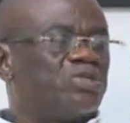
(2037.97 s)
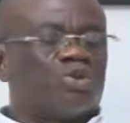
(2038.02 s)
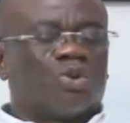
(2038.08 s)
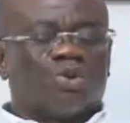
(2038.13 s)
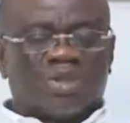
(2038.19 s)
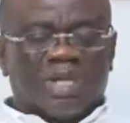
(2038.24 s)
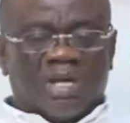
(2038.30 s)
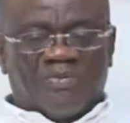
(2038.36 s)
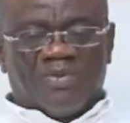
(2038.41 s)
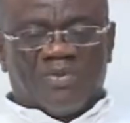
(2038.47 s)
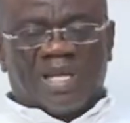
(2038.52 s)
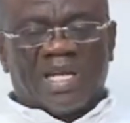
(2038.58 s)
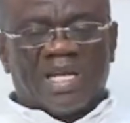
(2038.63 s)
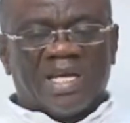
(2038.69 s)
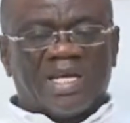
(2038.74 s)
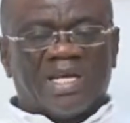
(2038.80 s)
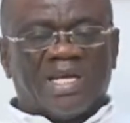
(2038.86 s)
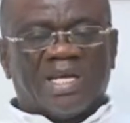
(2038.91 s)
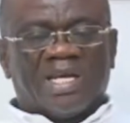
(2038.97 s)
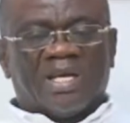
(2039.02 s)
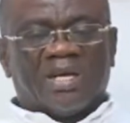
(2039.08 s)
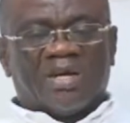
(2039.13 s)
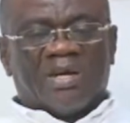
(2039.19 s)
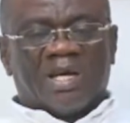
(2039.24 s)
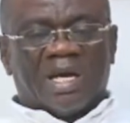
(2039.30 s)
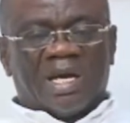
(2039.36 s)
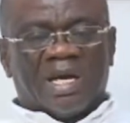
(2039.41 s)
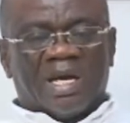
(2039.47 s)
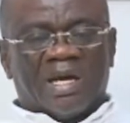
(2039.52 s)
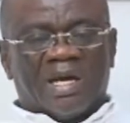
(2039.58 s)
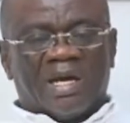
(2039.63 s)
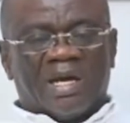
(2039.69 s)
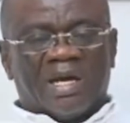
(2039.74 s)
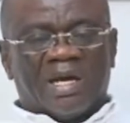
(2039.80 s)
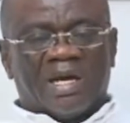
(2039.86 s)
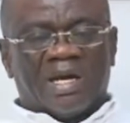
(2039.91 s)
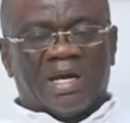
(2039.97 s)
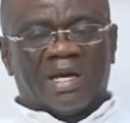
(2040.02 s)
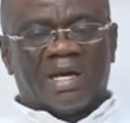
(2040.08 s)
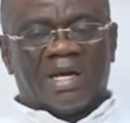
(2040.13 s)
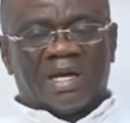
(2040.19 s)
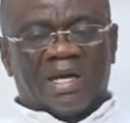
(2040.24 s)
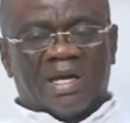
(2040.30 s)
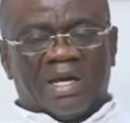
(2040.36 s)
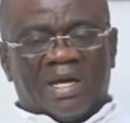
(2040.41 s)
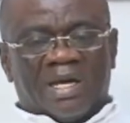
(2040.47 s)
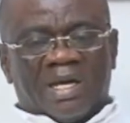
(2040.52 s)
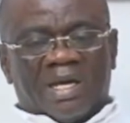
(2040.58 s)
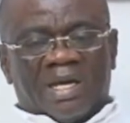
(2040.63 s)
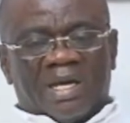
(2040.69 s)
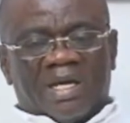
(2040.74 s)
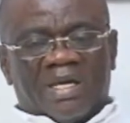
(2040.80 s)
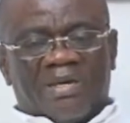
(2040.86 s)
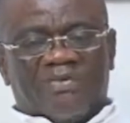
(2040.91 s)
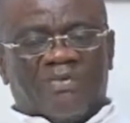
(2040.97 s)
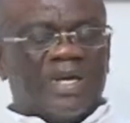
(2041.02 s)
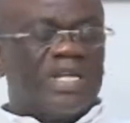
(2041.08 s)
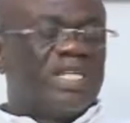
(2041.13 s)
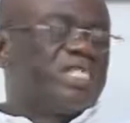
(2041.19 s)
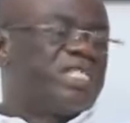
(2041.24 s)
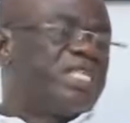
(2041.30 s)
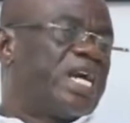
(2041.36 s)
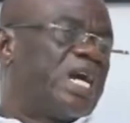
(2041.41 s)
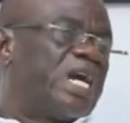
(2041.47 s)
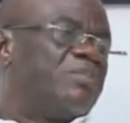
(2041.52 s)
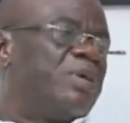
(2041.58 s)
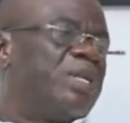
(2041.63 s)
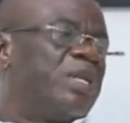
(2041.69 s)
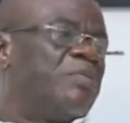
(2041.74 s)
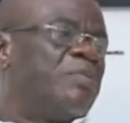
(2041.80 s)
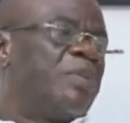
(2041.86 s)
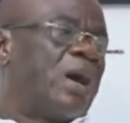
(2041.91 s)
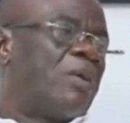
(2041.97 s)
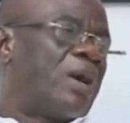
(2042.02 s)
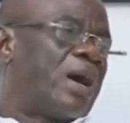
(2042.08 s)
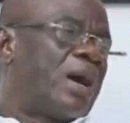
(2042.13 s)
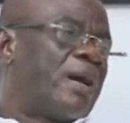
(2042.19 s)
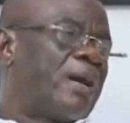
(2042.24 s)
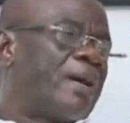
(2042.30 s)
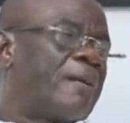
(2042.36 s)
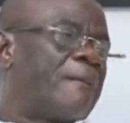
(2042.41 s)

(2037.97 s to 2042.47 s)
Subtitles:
Okay. So definitely, if NDC had been in power